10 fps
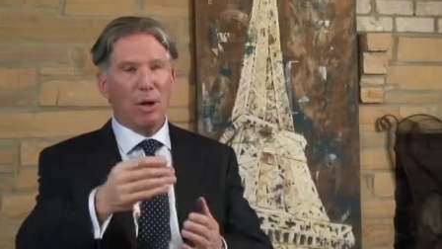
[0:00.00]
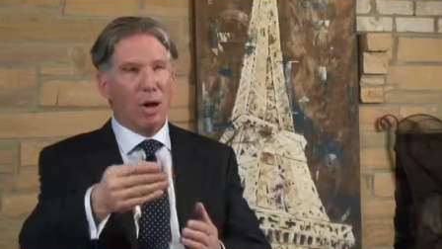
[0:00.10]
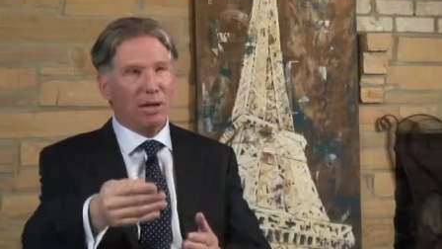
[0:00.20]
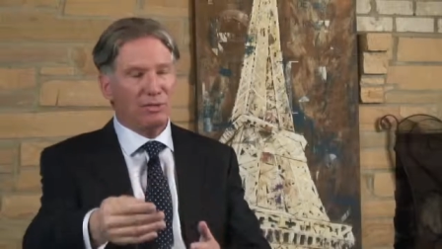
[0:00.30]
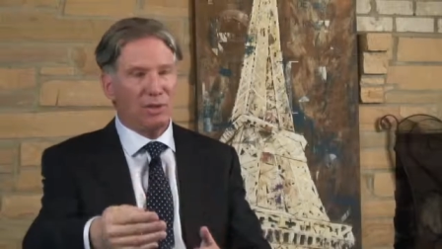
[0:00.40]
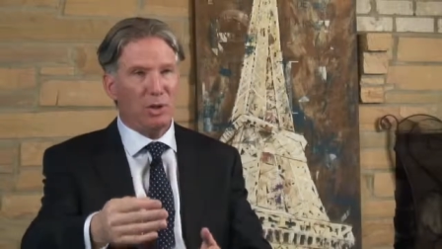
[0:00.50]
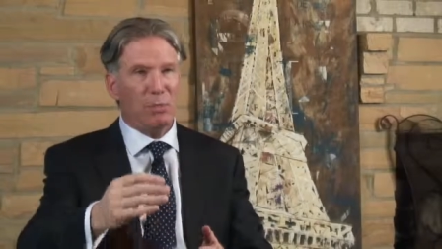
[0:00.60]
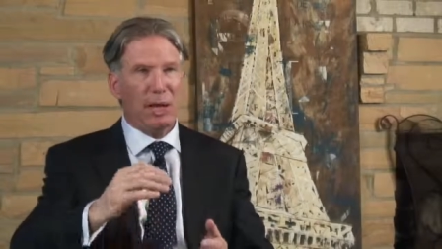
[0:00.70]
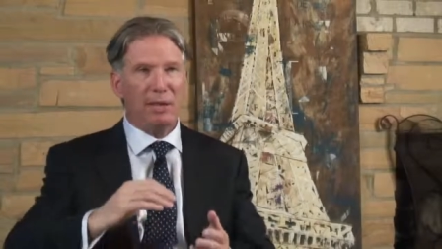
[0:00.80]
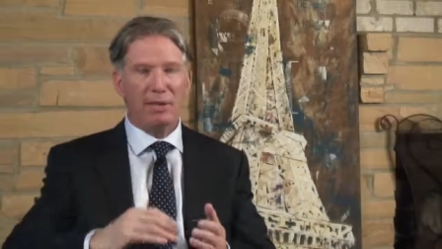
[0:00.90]

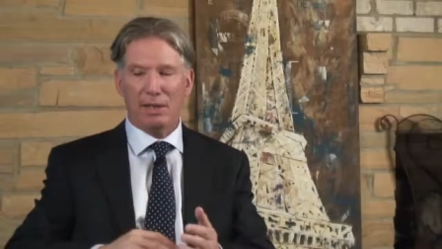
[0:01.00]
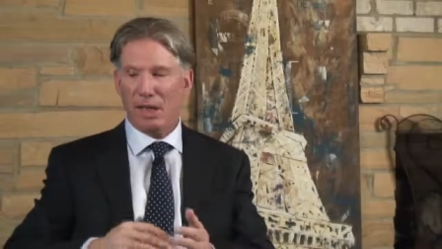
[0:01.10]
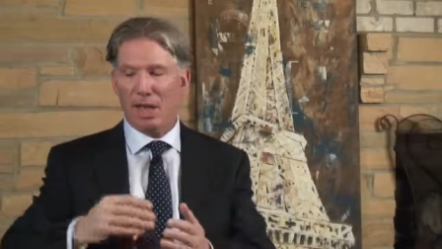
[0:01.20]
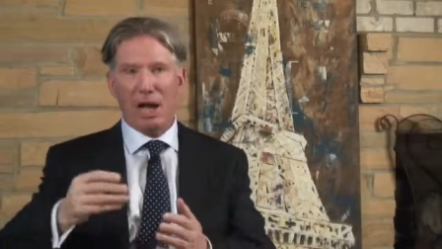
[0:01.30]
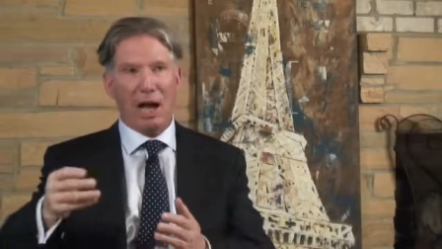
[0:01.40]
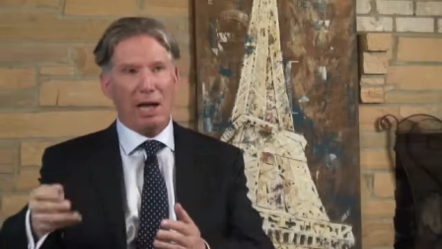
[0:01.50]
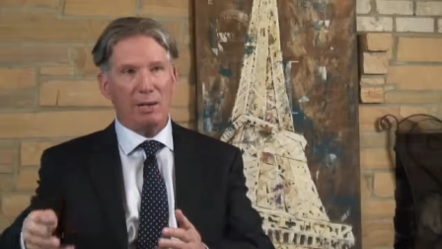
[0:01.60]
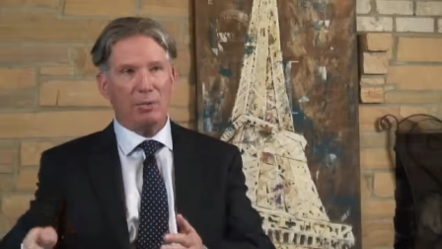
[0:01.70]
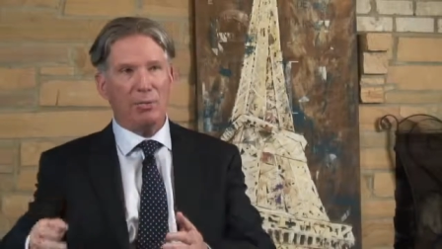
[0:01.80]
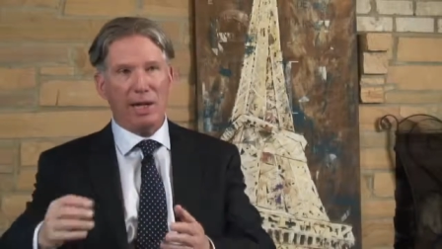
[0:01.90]
osteopathic,
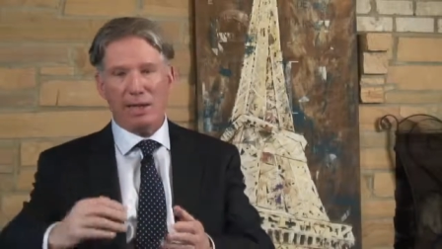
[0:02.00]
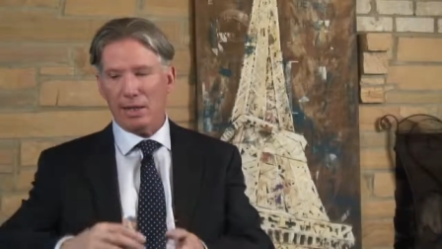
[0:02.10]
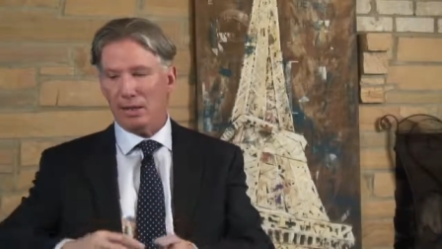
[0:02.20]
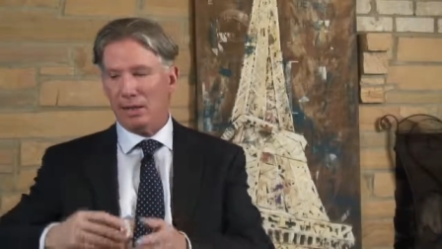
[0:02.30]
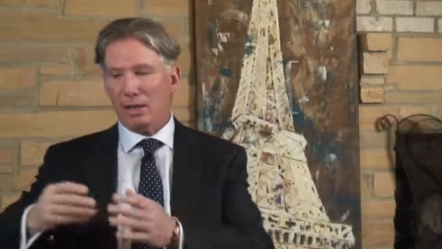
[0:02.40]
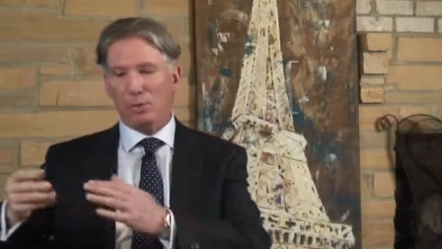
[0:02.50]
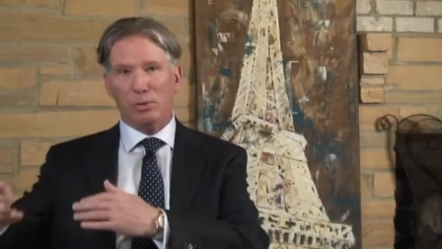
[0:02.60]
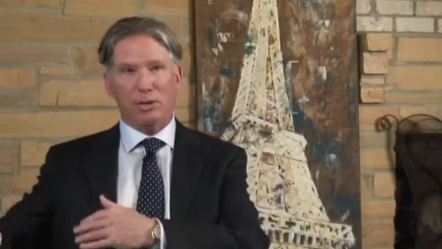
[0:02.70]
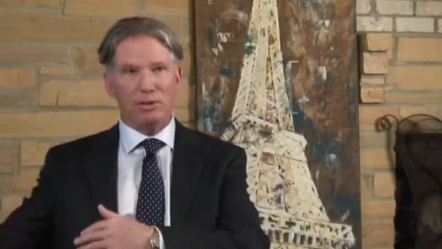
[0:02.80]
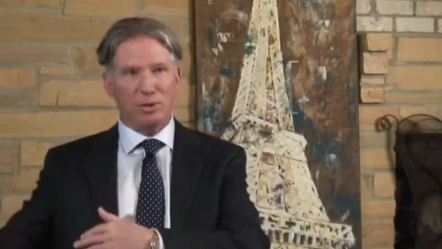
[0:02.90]
Ayurveda,
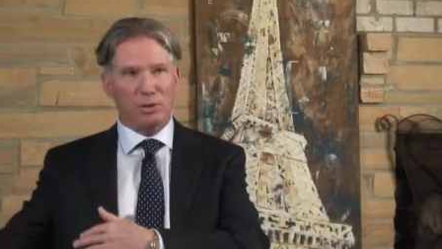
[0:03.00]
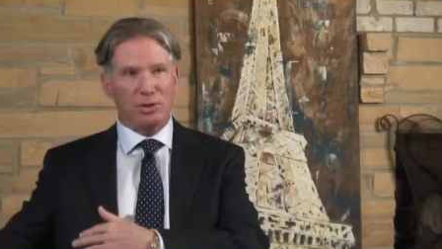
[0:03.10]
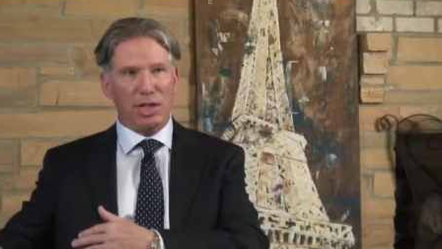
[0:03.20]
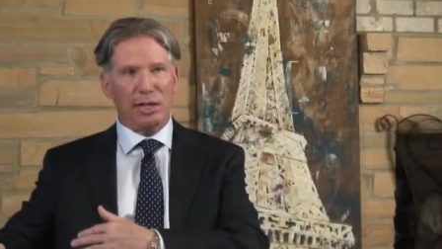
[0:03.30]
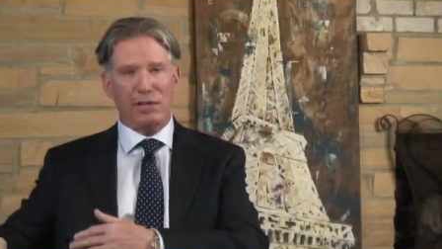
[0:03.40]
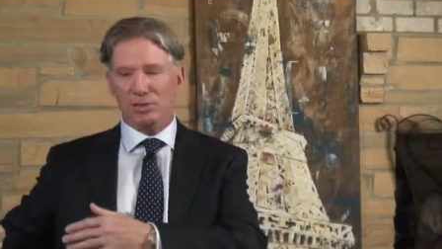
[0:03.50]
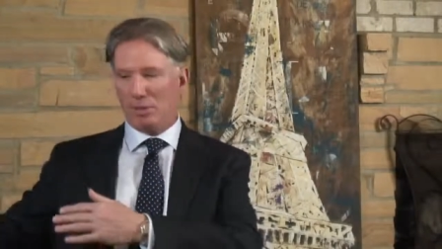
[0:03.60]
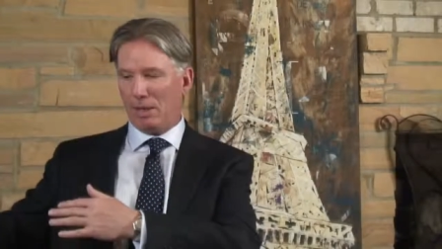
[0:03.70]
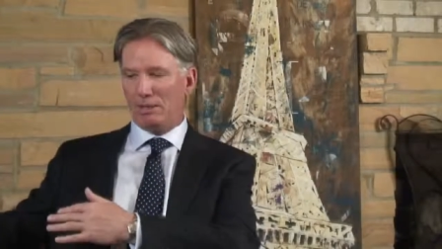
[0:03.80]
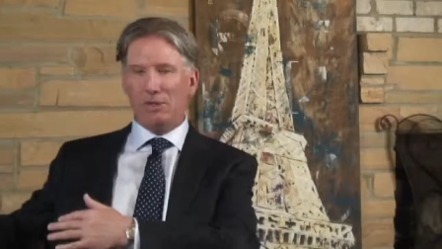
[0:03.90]
traditional Chinese
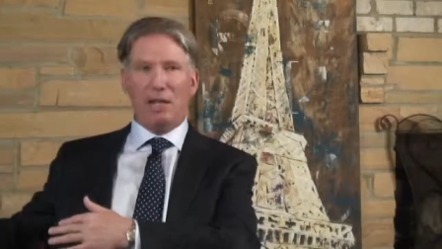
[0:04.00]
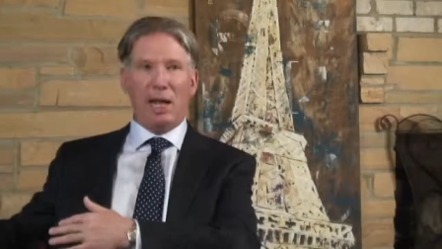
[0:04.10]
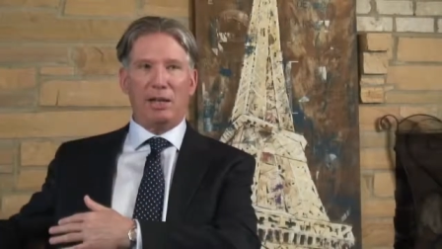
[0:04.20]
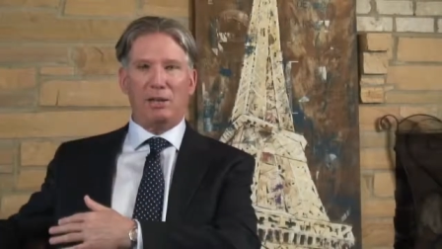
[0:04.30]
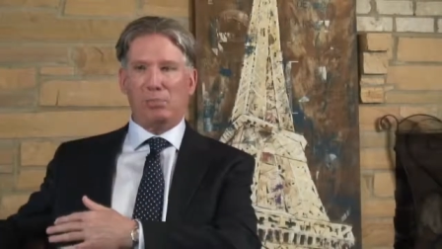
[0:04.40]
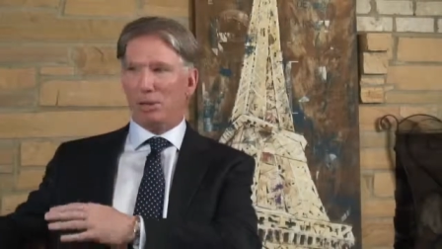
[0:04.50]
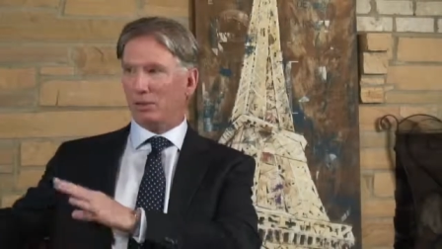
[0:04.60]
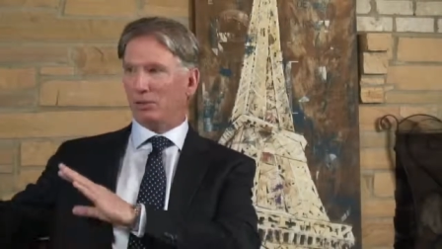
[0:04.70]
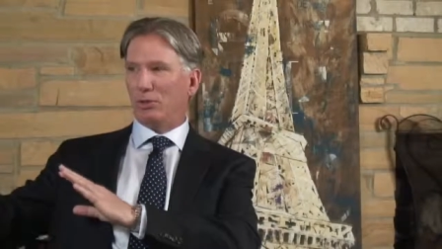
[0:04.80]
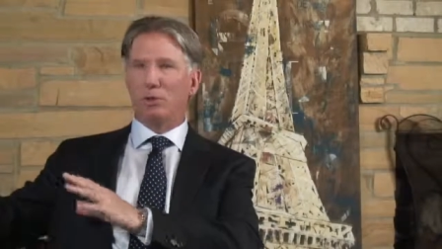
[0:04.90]
medicine,
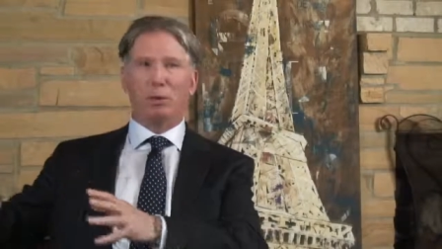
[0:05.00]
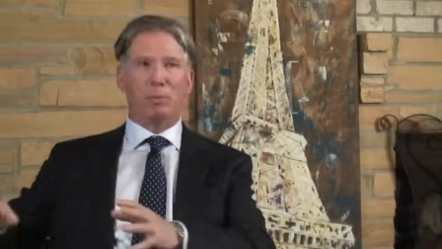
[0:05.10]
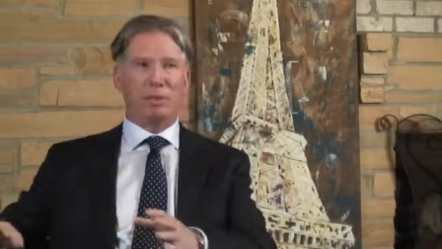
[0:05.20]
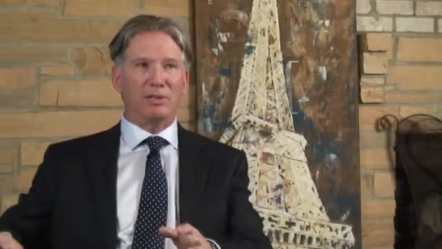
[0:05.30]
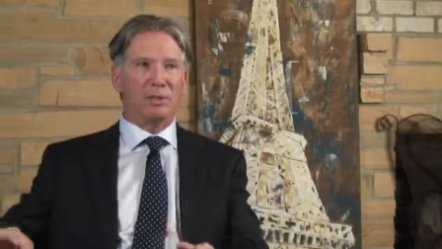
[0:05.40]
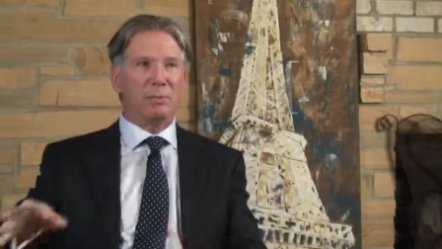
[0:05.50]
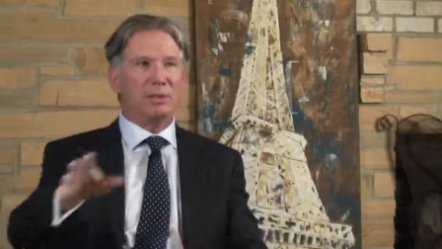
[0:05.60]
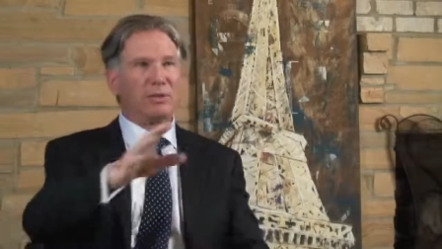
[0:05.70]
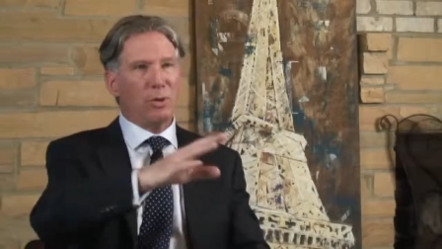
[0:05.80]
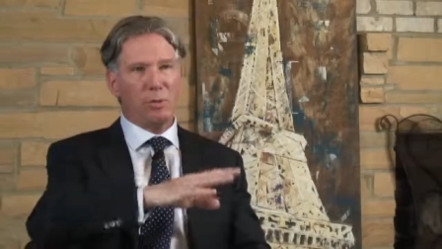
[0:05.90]
acupuncture, herbalism,
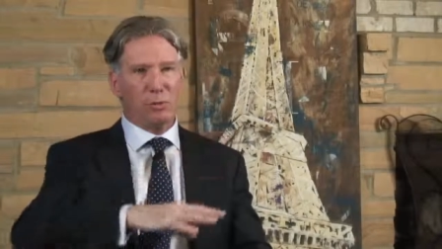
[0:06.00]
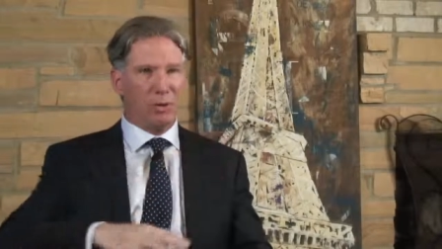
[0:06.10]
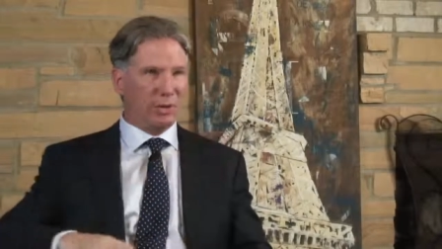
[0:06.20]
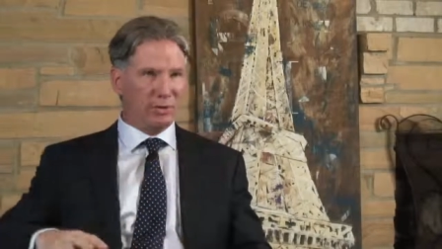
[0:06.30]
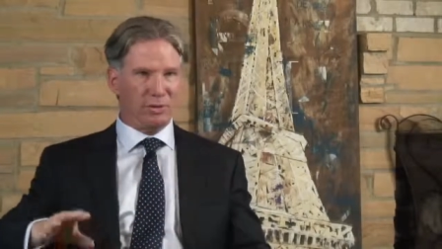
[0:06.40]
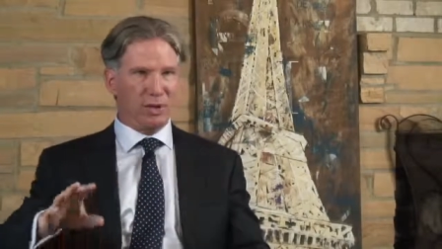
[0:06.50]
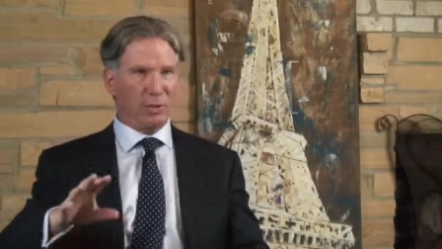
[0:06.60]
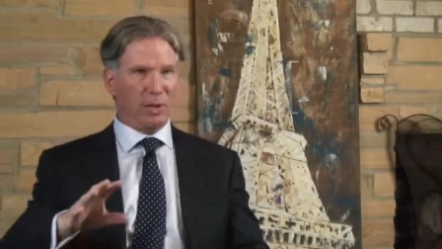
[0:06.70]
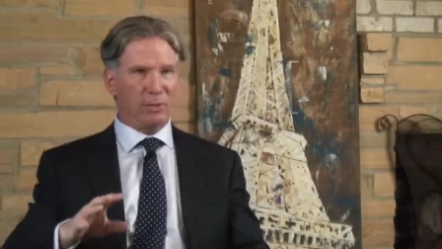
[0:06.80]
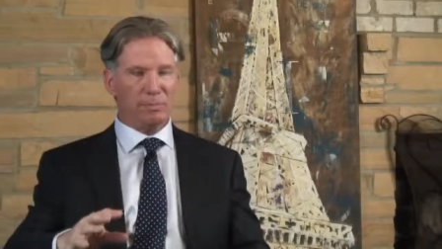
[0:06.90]
and so forth and
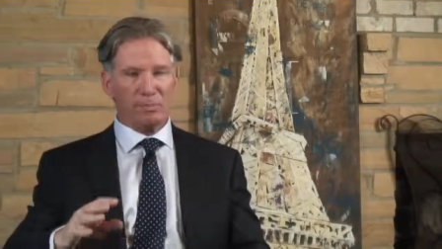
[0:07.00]
so on.